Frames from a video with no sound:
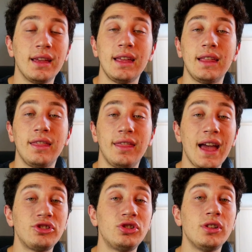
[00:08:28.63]
That
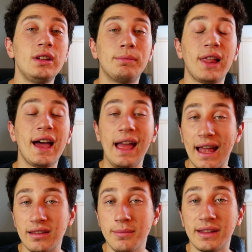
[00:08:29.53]
should imply
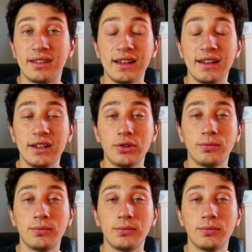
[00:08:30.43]
atomicity to you.